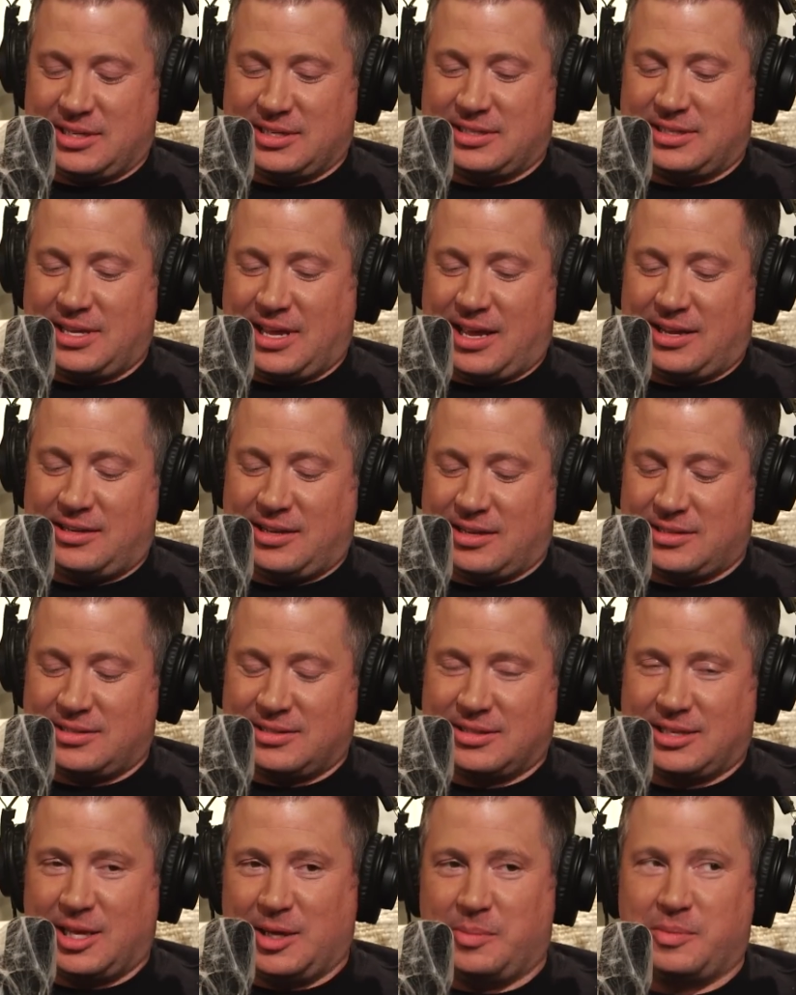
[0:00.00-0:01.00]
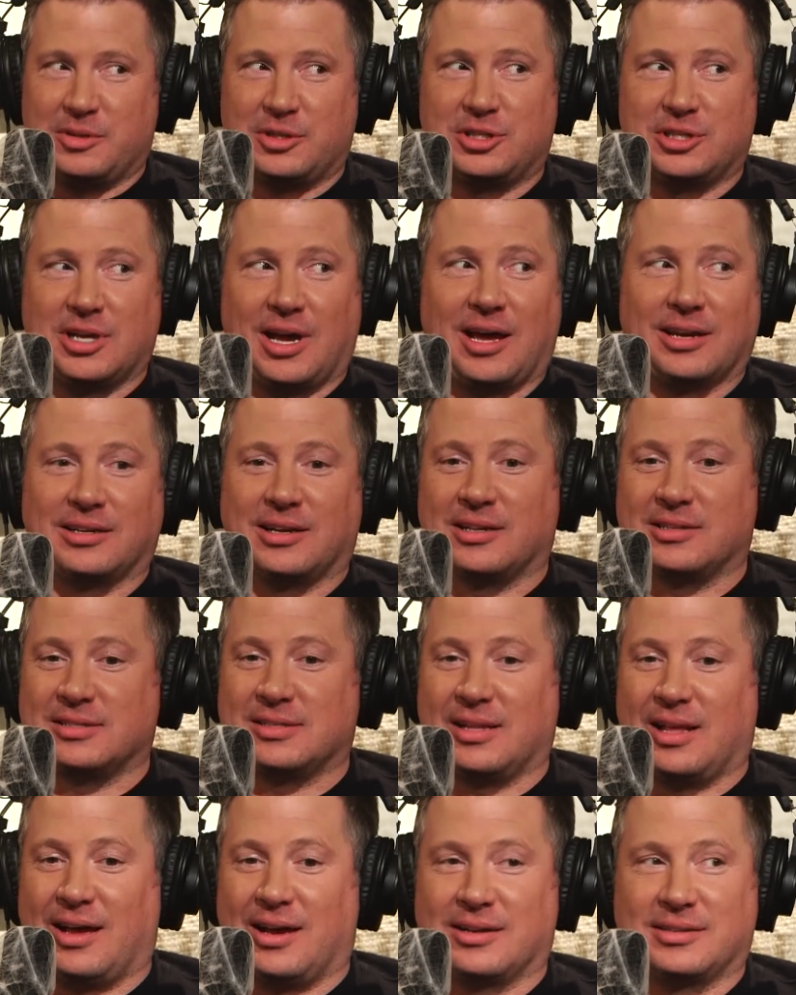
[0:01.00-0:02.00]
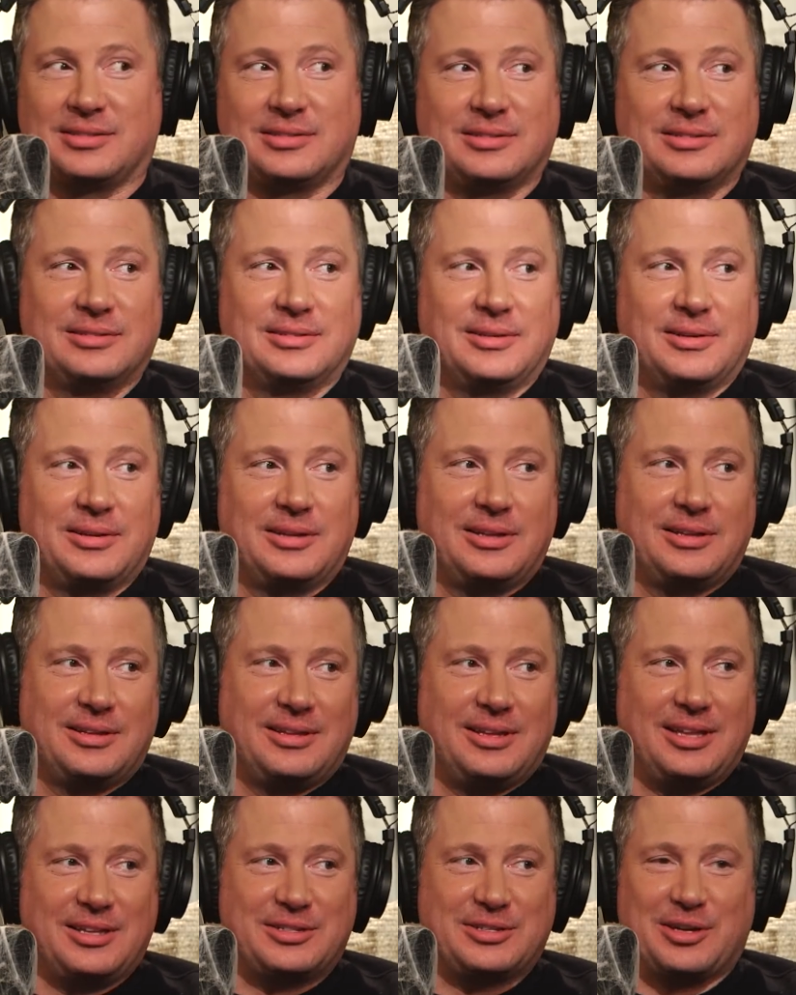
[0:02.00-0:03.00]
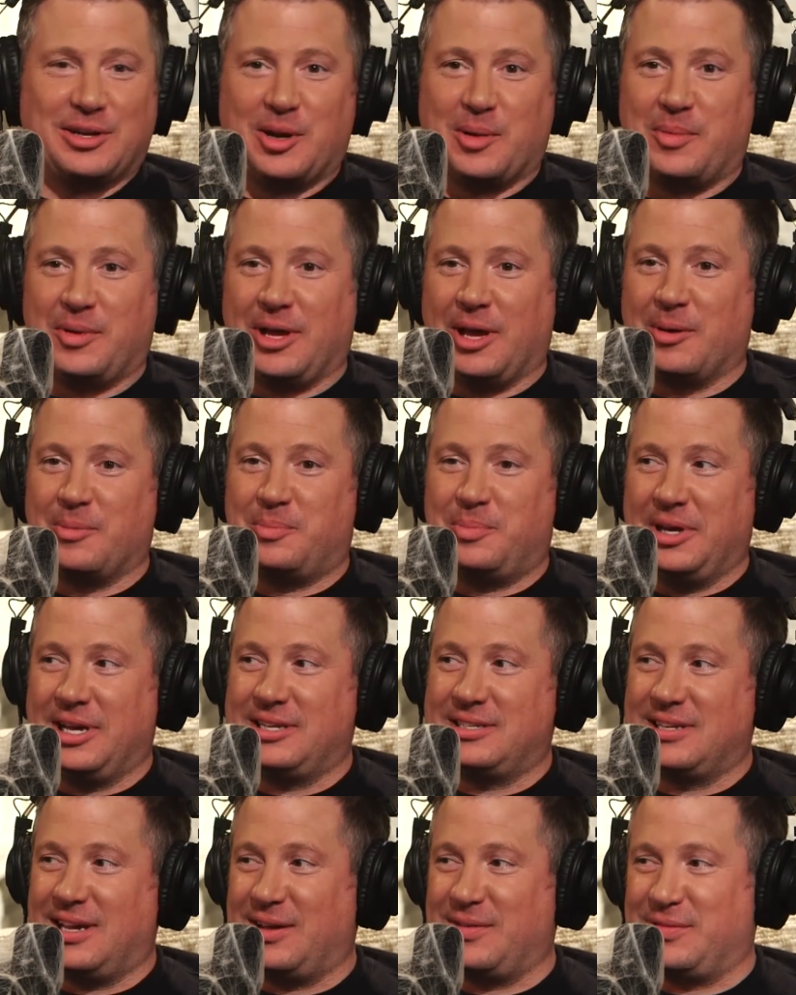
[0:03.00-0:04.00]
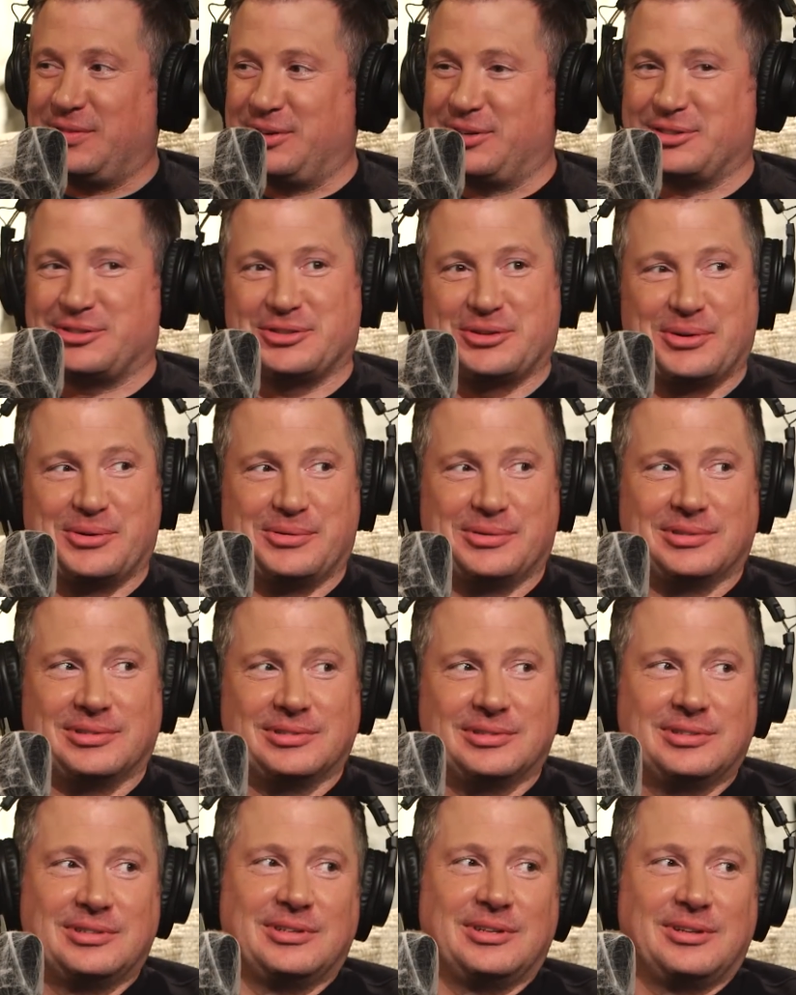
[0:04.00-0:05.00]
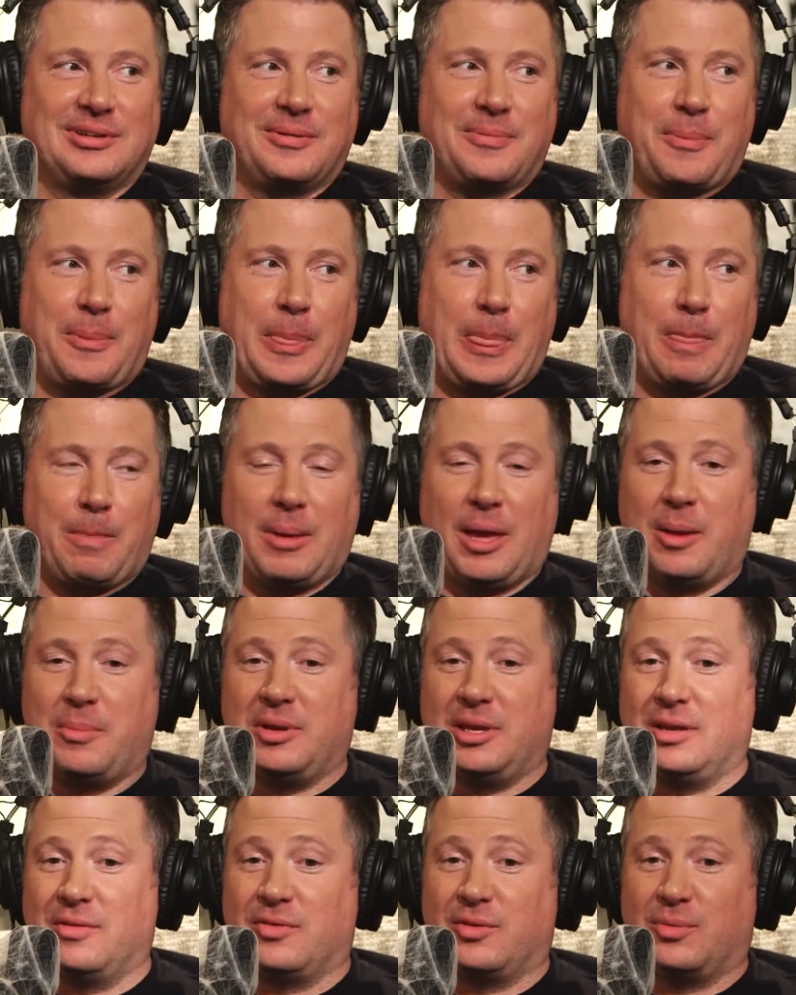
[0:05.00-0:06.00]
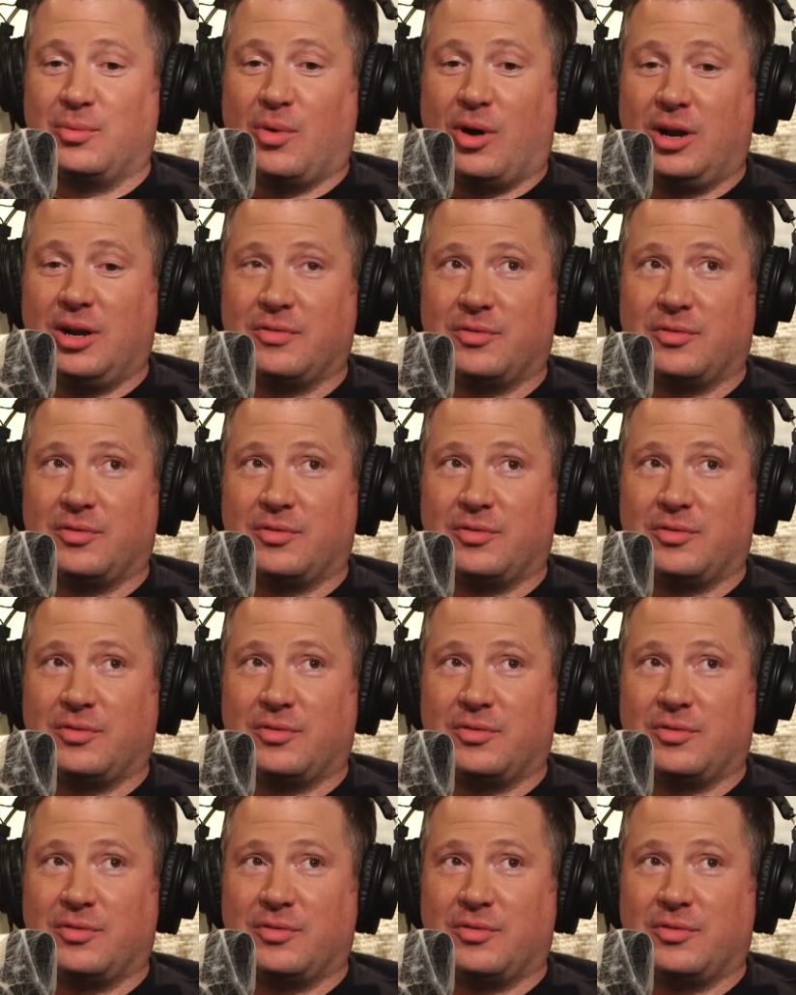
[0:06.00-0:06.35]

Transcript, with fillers: his dad doesn't keep his shotguns locked. it's going to be a big day for your school. Maybe even news. one